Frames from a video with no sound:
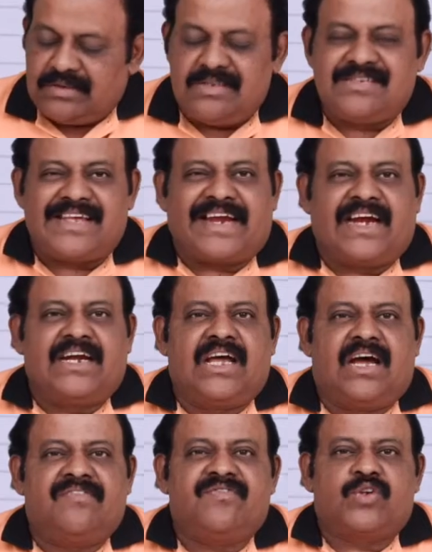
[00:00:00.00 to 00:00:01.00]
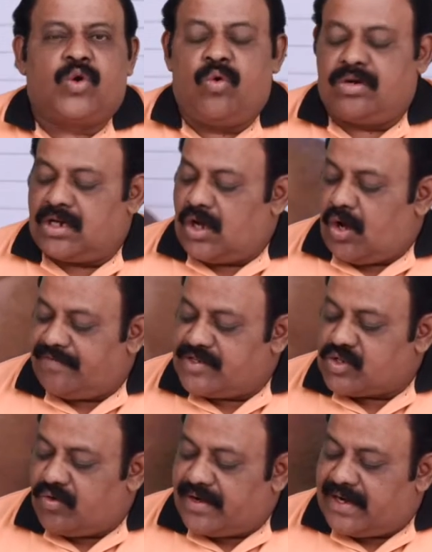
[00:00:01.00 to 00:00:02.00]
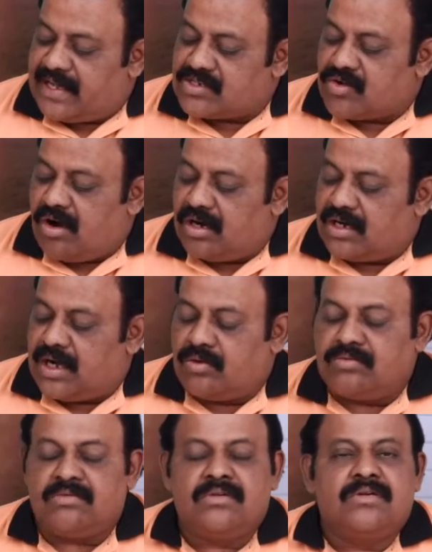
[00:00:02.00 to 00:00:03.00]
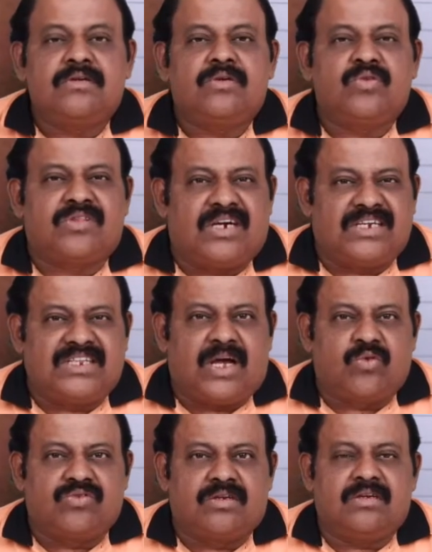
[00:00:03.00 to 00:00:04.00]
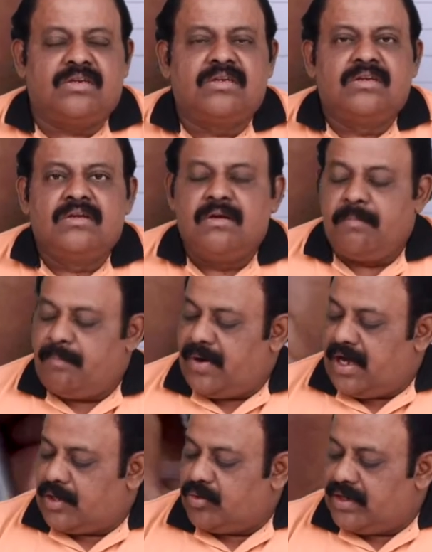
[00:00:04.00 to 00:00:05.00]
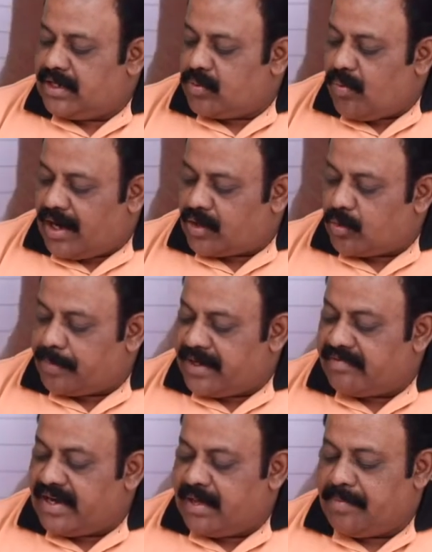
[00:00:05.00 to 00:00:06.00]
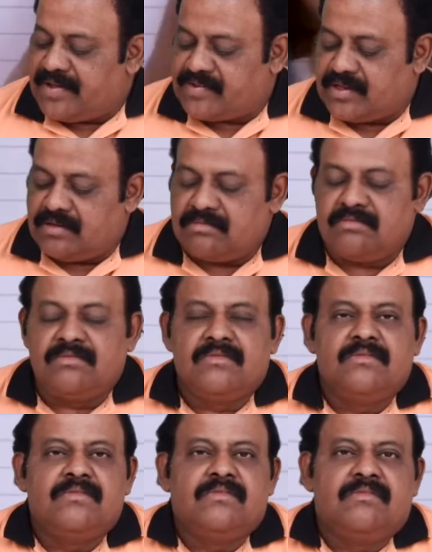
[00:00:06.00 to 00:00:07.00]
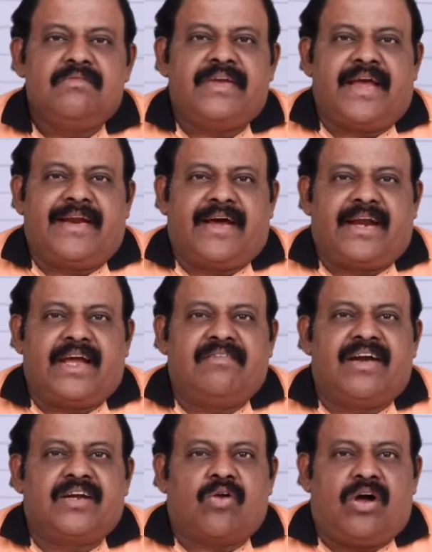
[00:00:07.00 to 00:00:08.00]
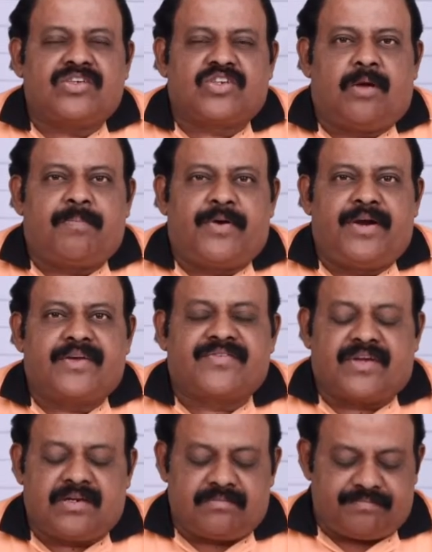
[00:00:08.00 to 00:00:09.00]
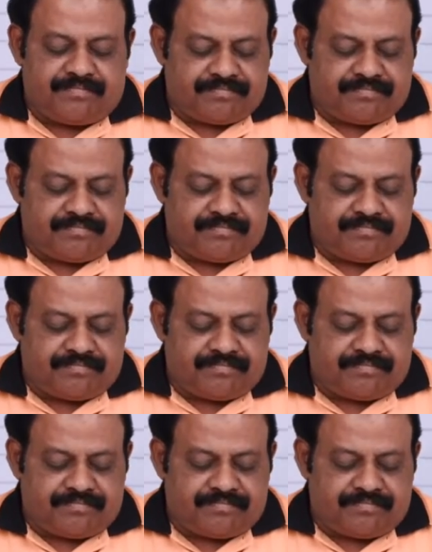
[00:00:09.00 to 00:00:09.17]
In second half total office overhead has gone down to 30,000, per unit 1 rupee 20 paise. We can arrive at cost of production.